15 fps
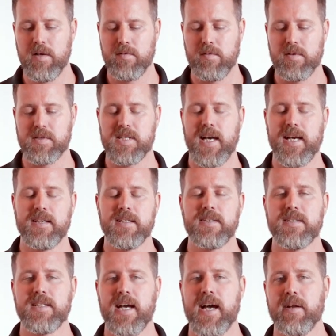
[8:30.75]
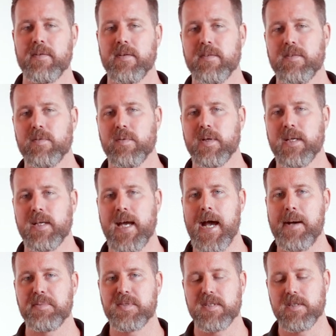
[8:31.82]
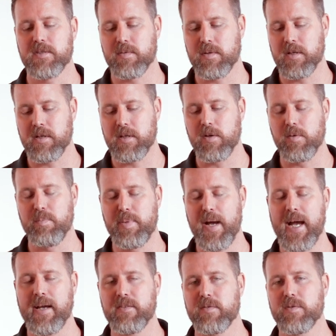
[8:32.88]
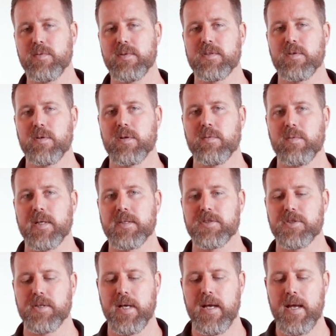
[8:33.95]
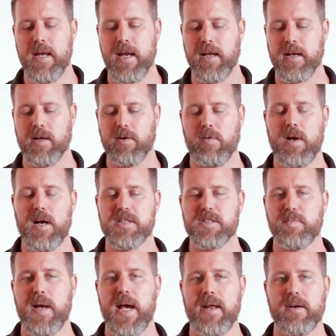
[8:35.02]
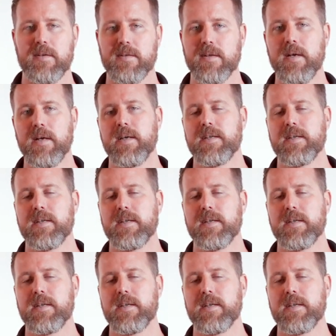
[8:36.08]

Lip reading: for tightening down the ring caps is we're going to go back through with a torque wrench in a cross pattern,